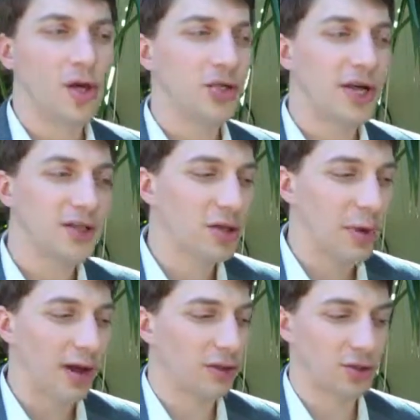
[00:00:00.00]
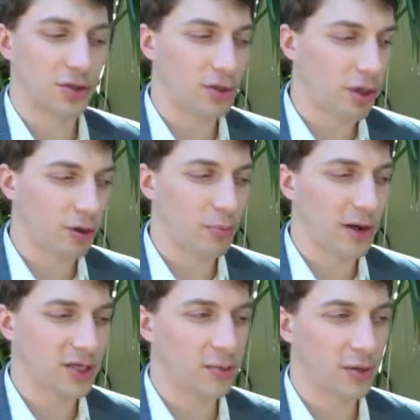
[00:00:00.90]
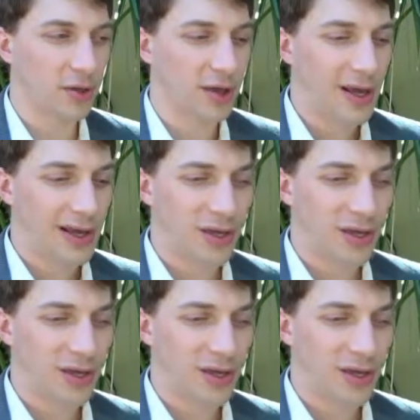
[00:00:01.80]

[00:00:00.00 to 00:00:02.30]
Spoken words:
Changing the patent laws is another possibility.